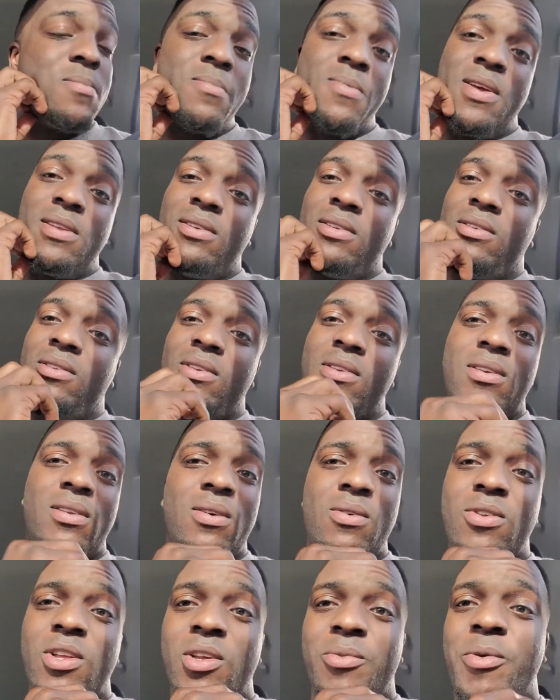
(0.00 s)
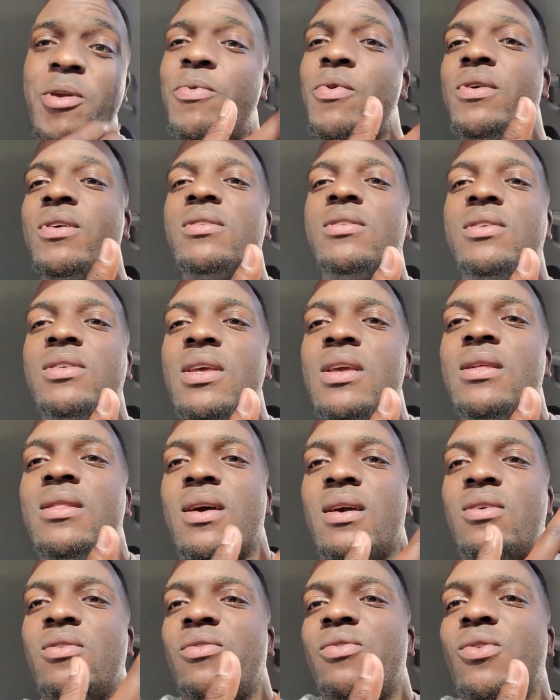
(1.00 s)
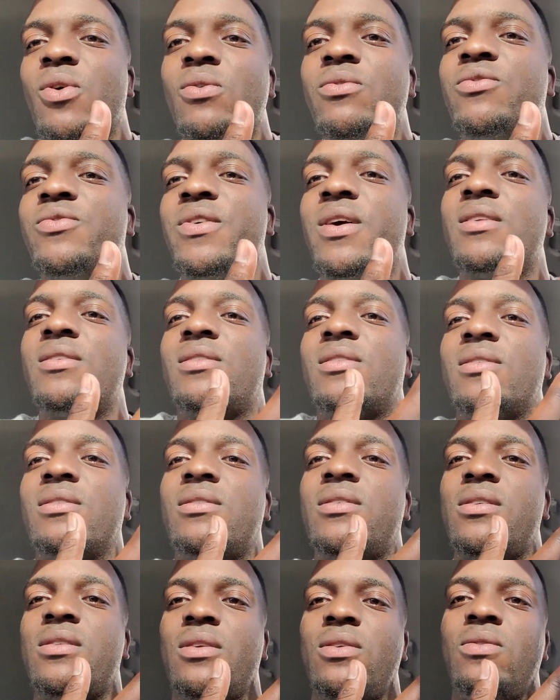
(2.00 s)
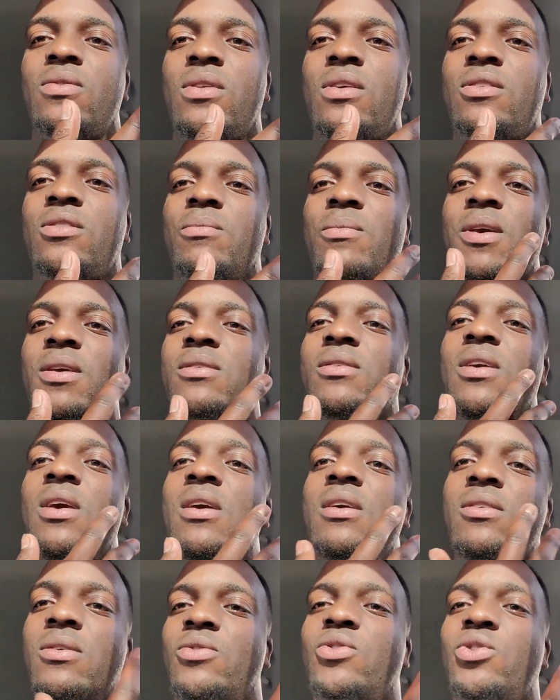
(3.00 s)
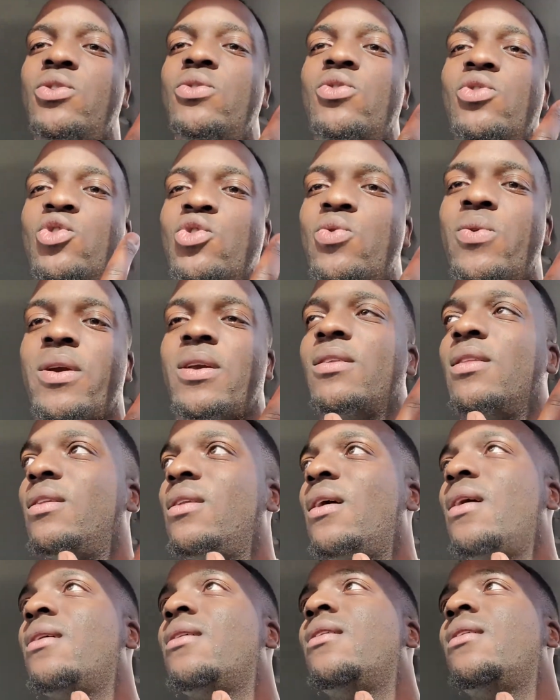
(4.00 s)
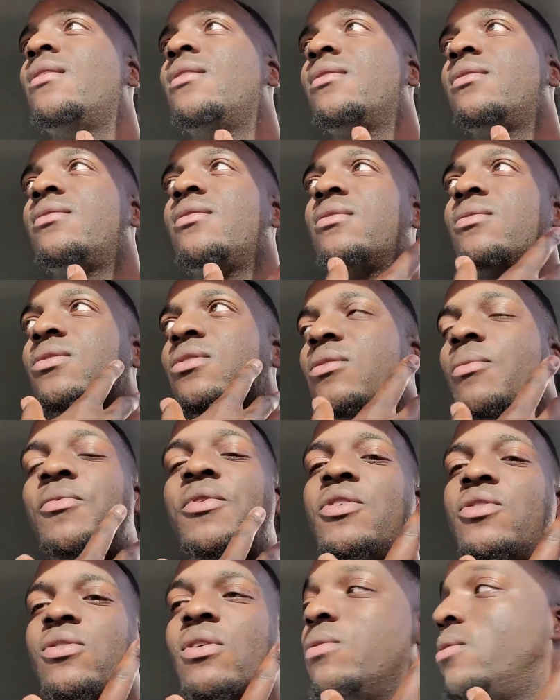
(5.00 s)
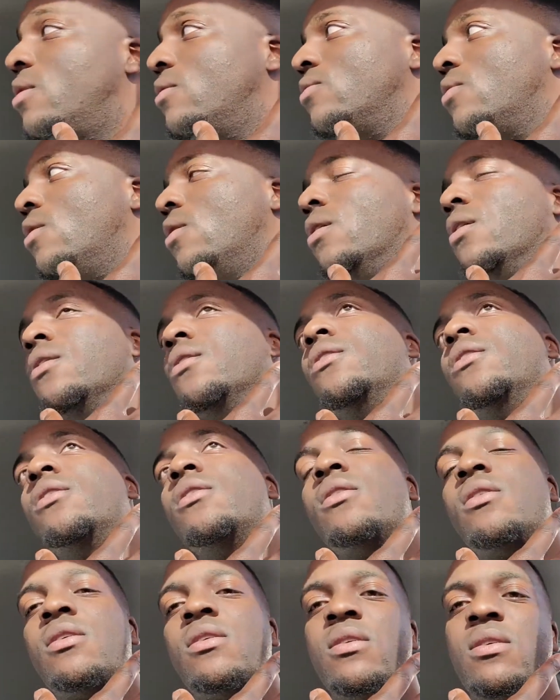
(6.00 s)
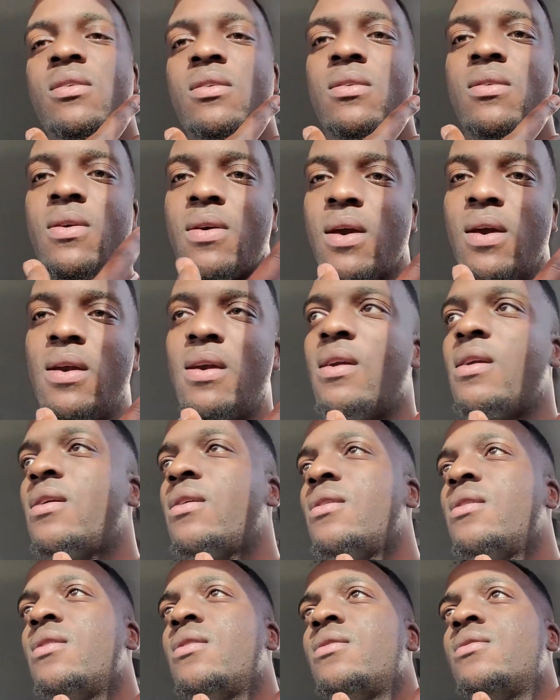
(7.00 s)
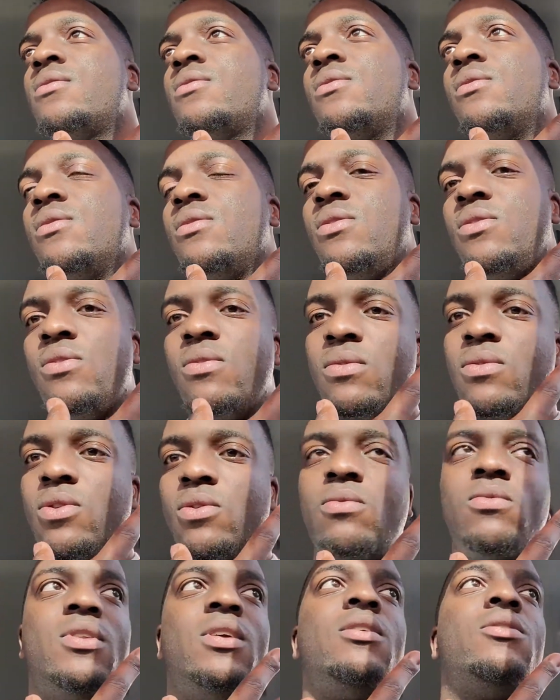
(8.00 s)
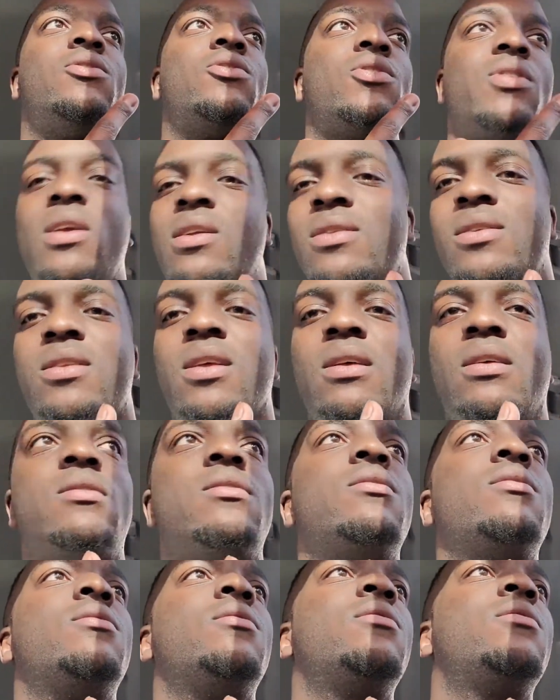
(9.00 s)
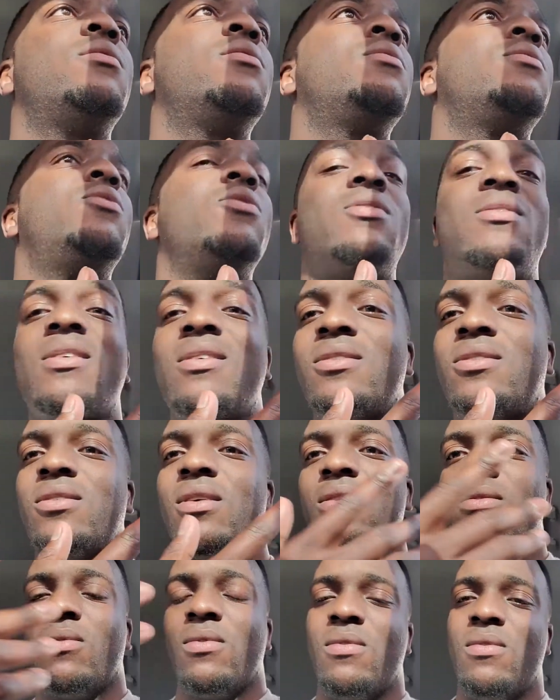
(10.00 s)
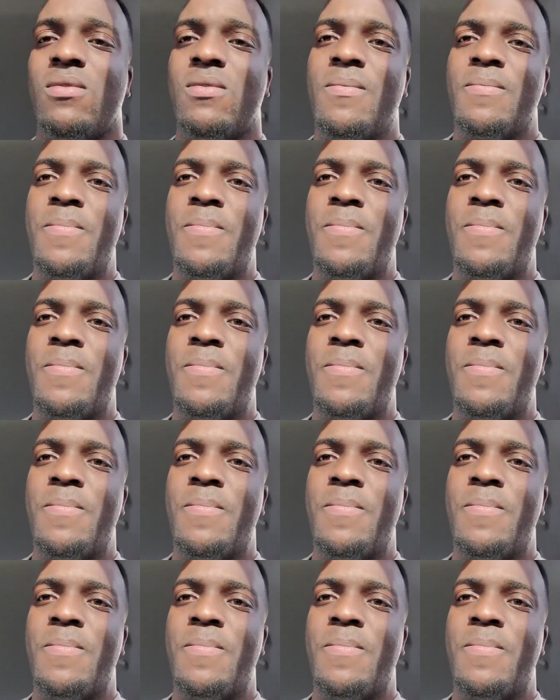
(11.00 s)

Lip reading: I just, you know, like, people can see that. Your own fans can see that you need to make substitutions quicker than that. It's like, when something's going wrong, okay, you need to change things, just in general.